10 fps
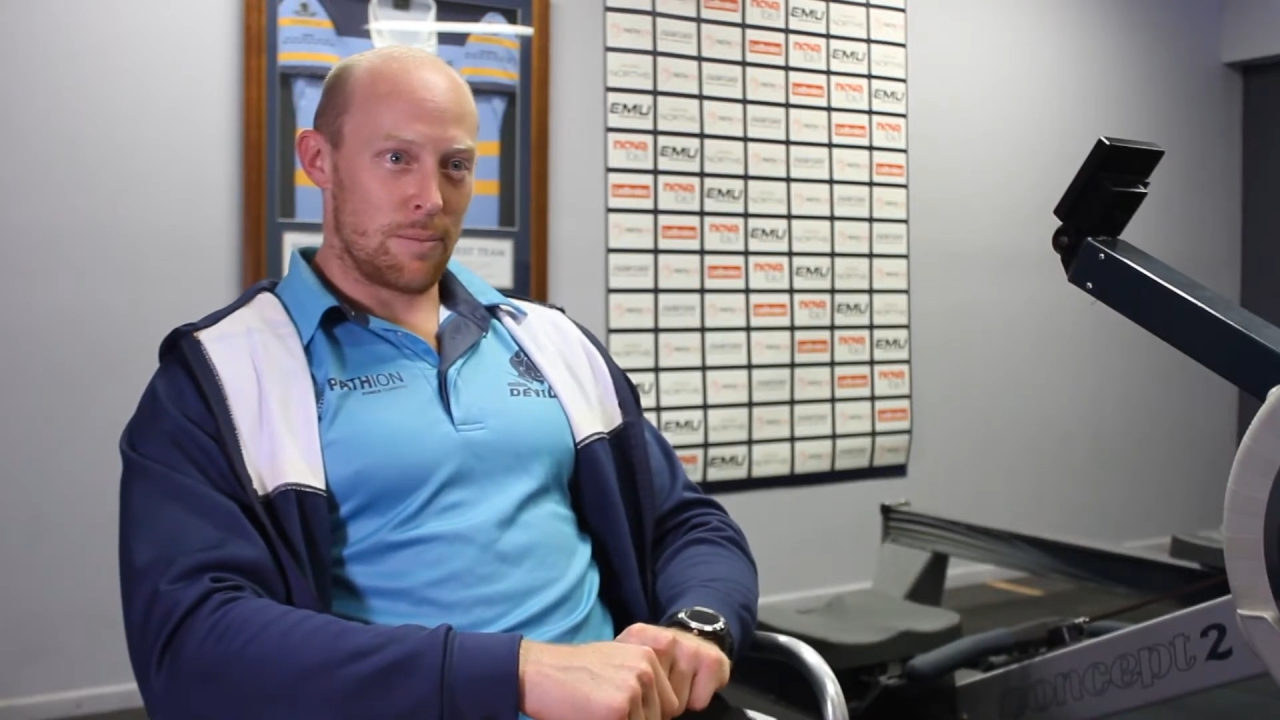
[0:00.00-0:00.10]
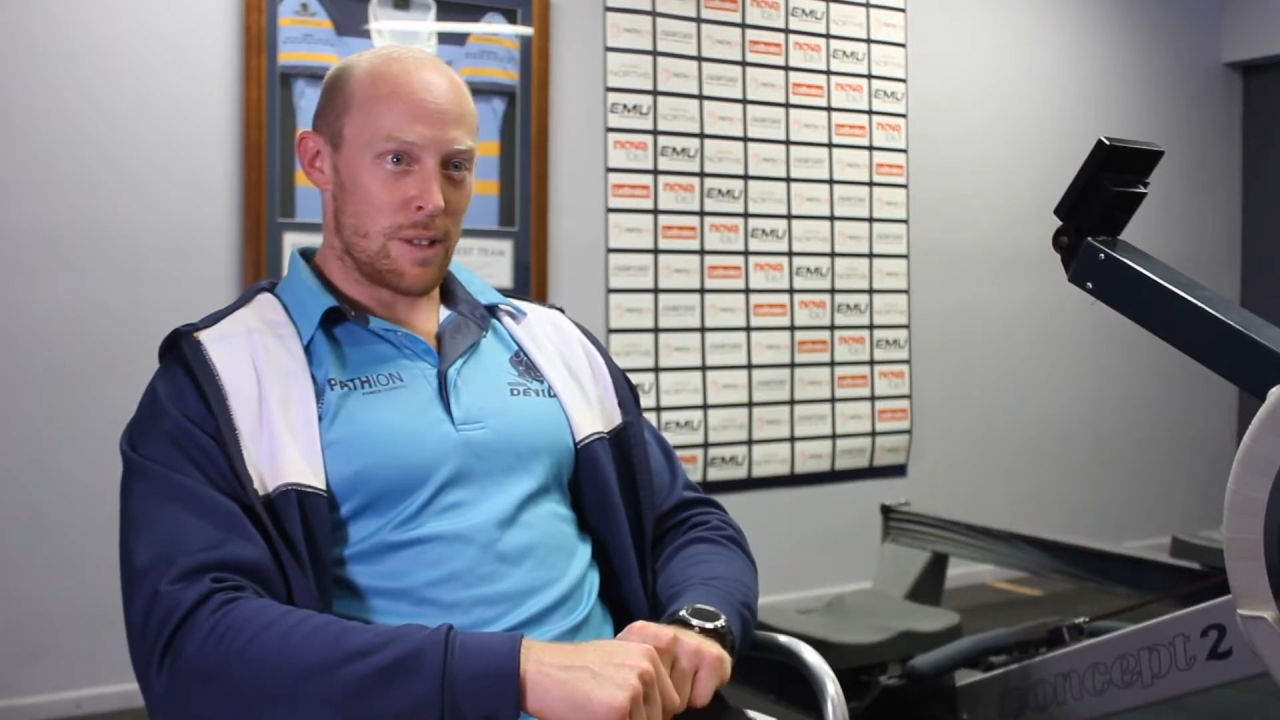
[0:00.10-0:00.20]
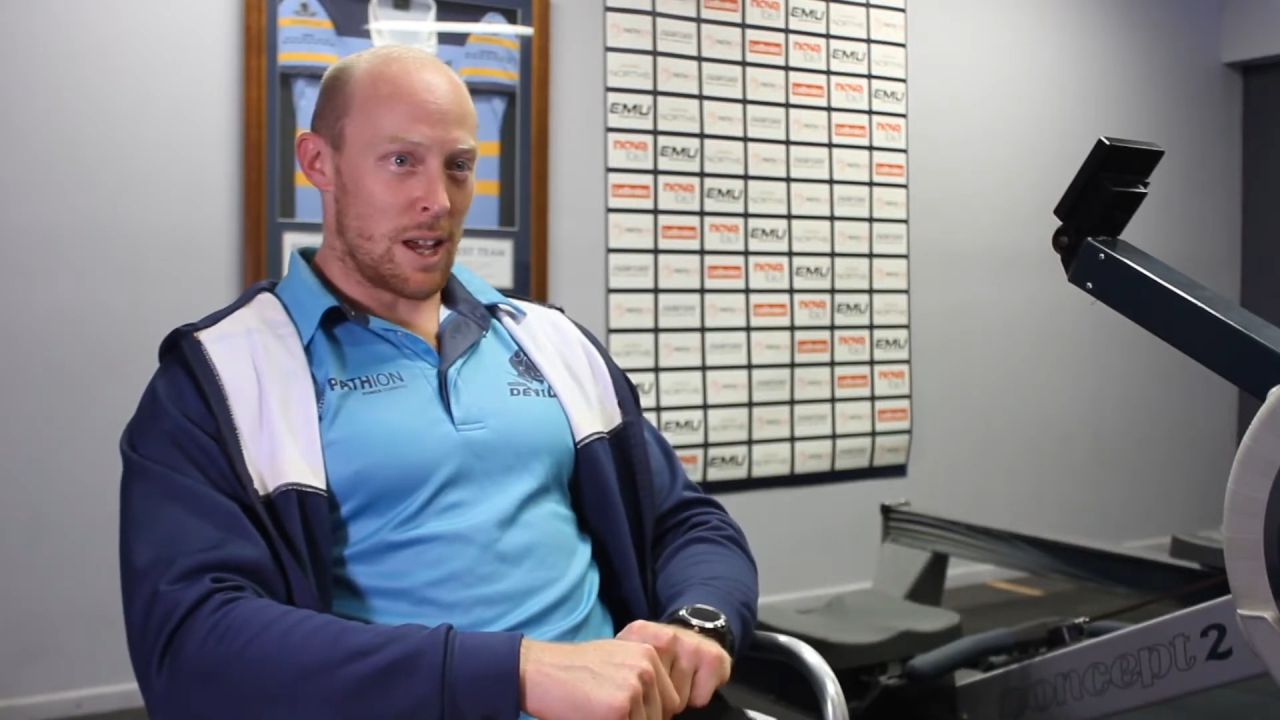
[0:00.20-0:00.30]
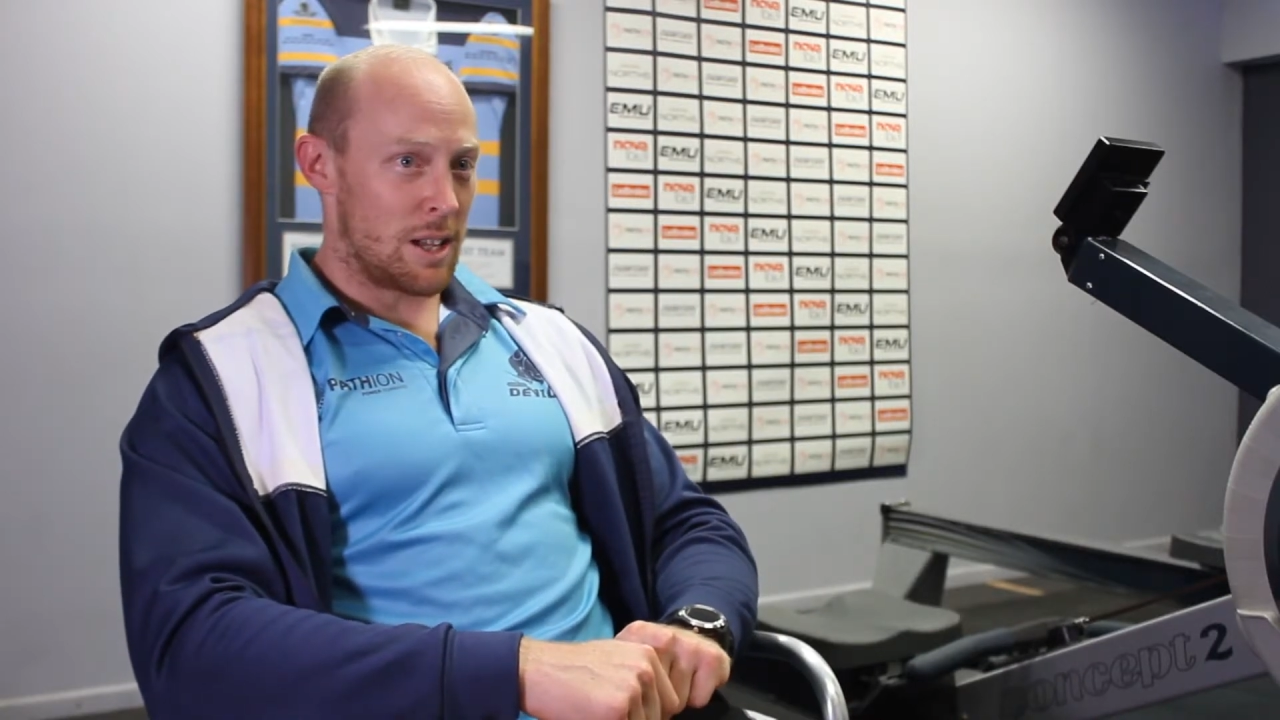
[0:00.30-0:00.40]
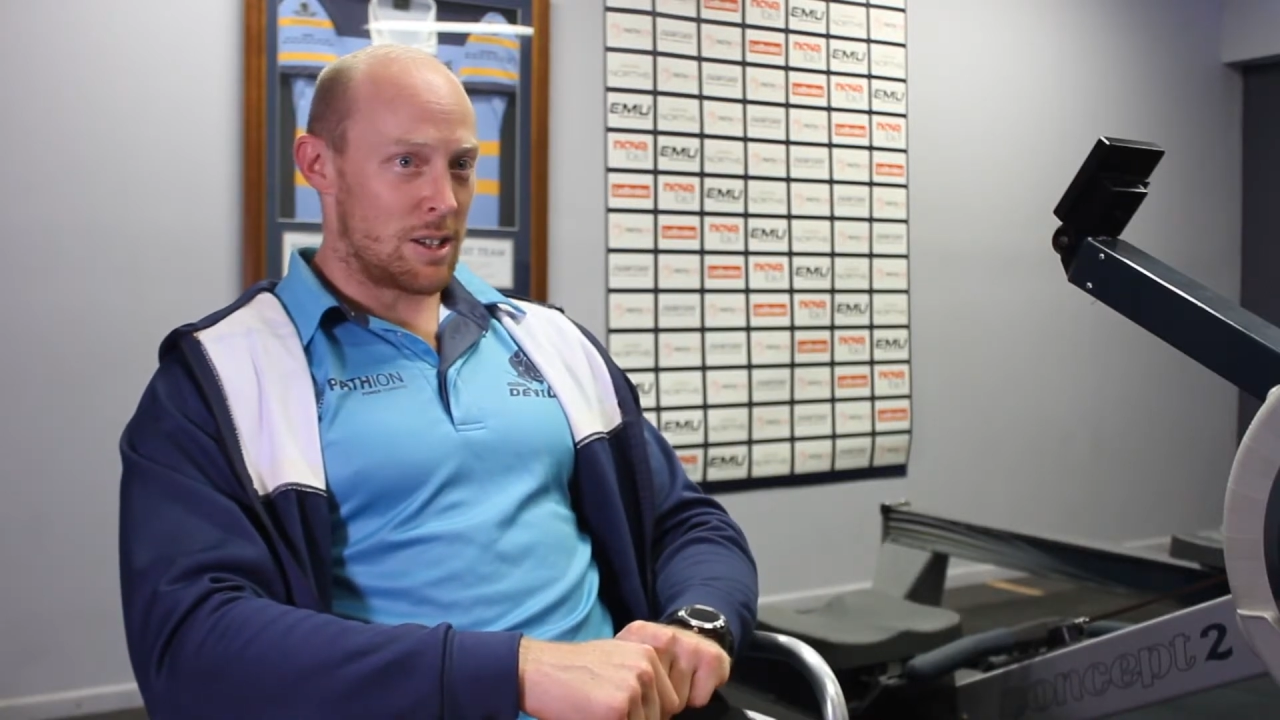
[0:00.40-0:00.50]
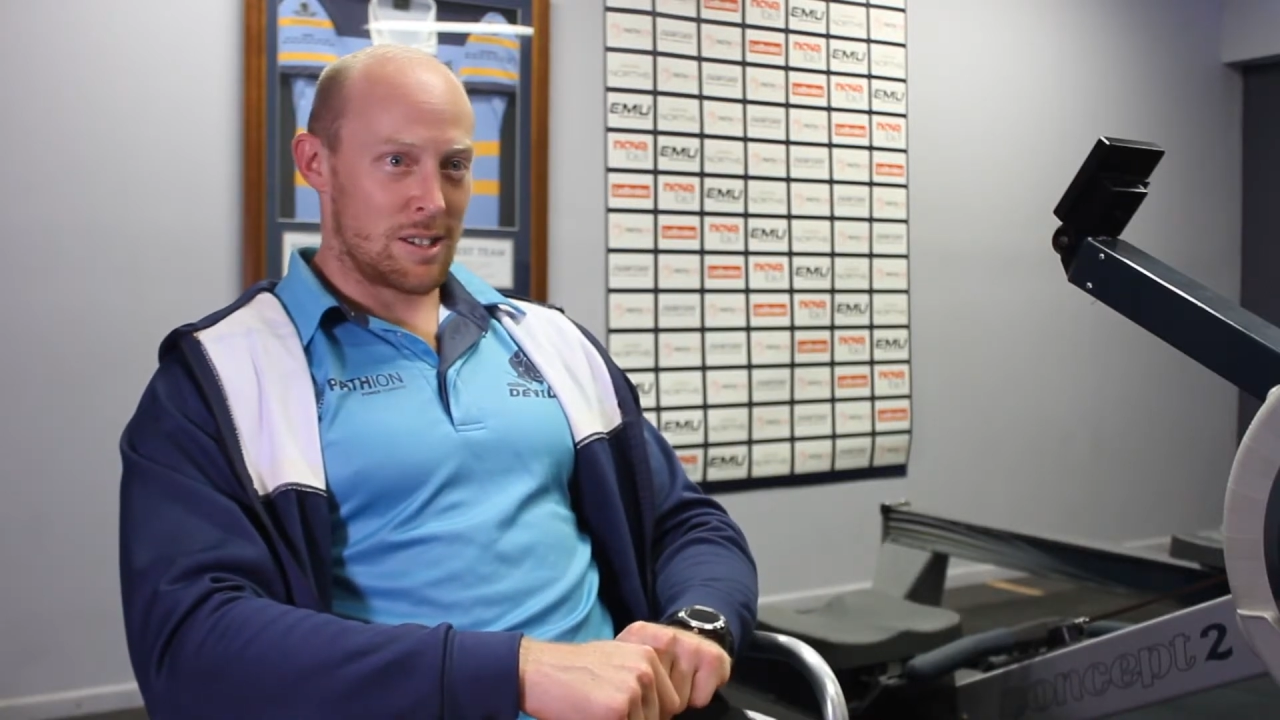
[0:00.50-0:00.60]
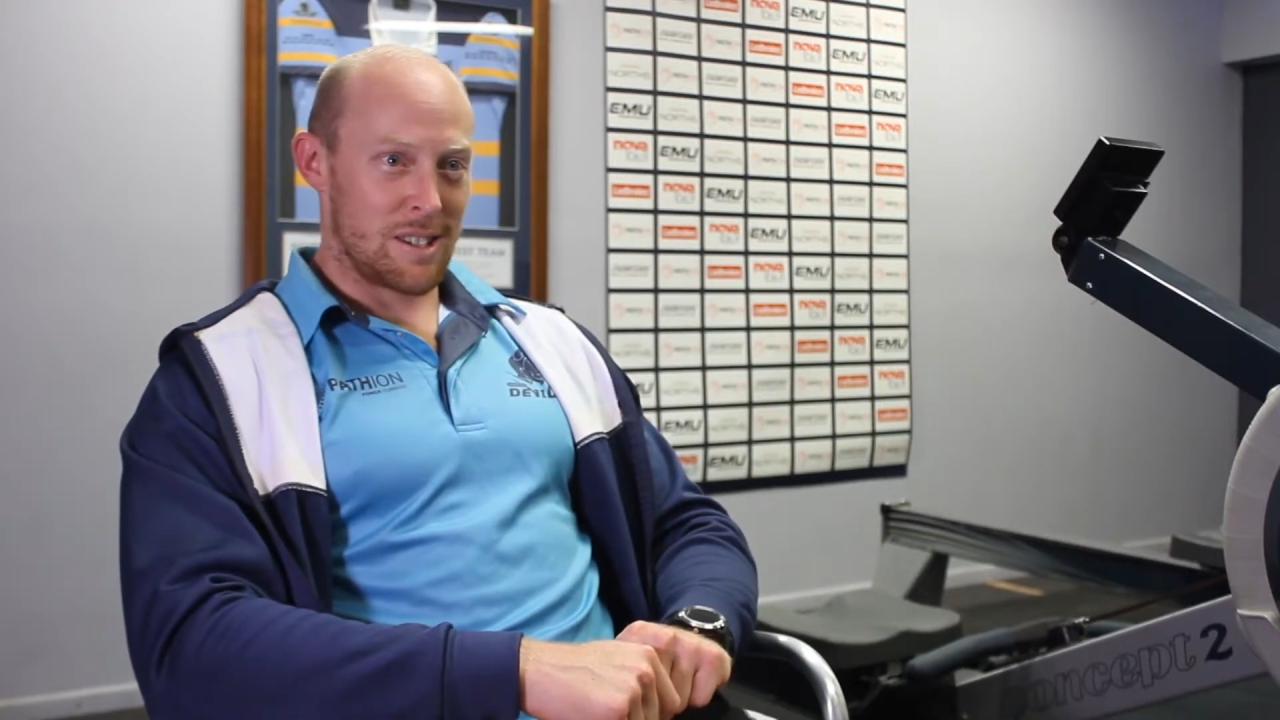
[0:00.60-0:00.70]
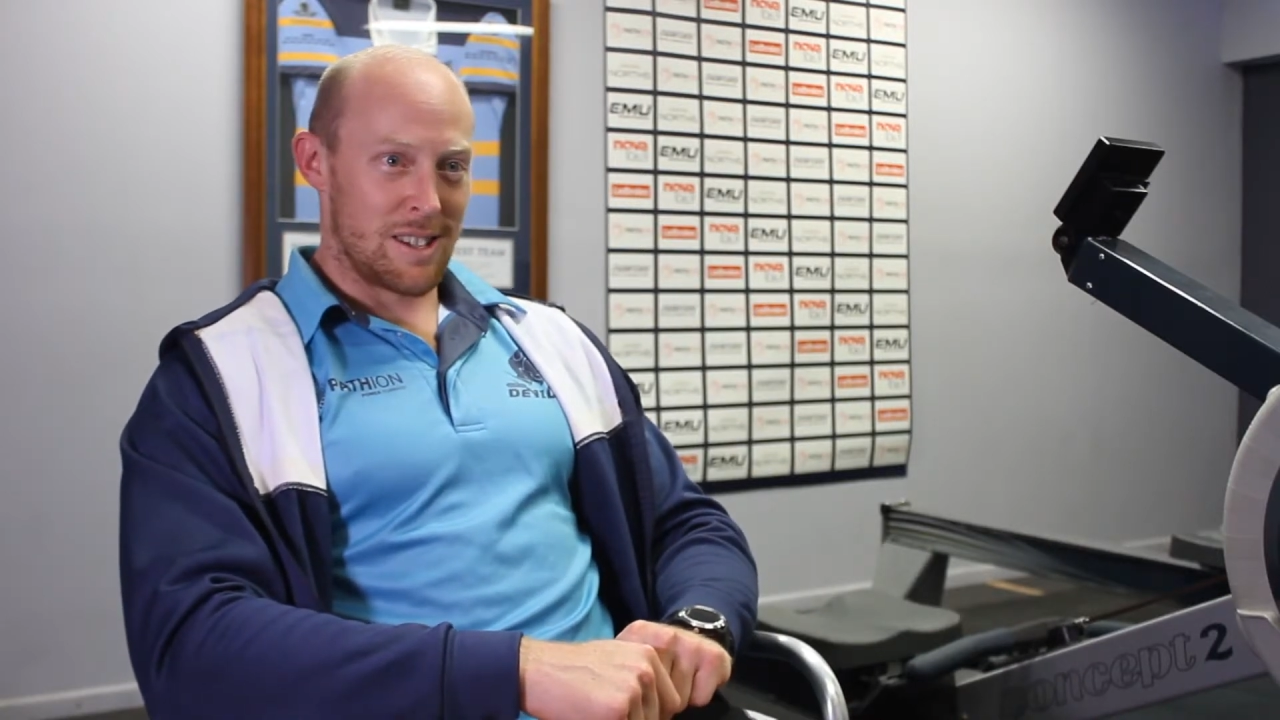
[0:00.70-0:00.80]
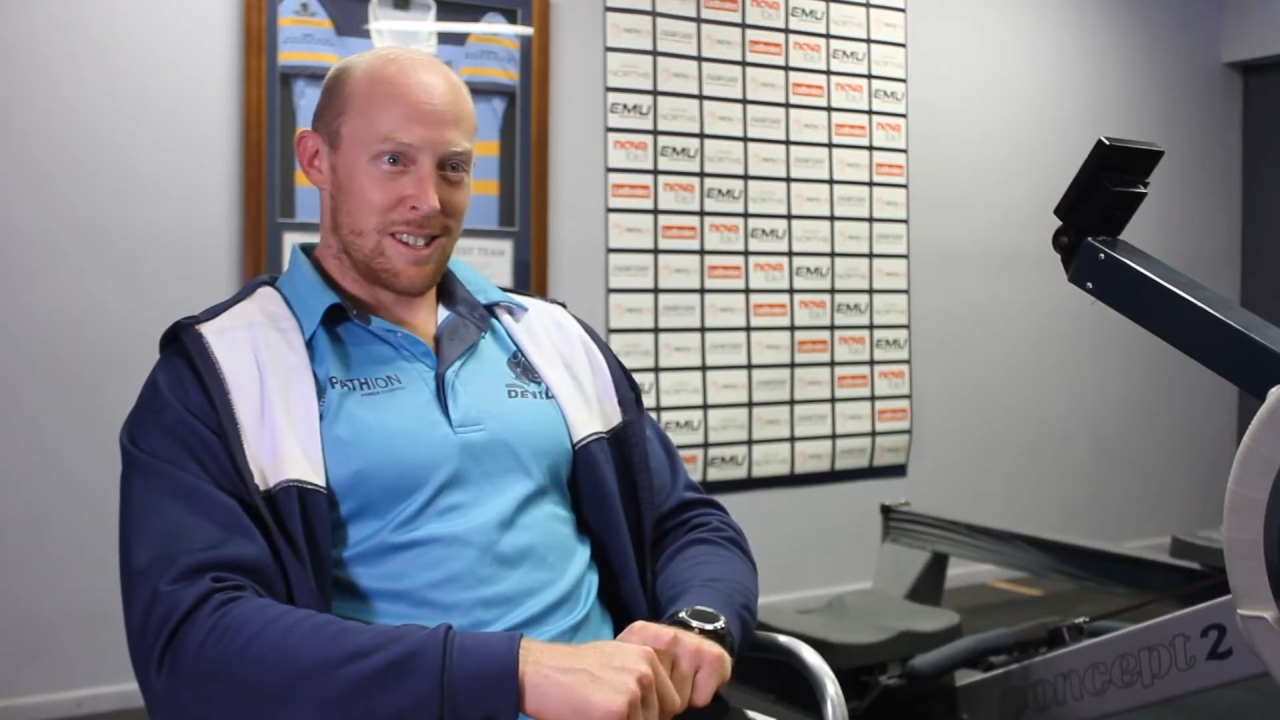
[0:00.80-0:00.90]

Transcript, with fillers: Just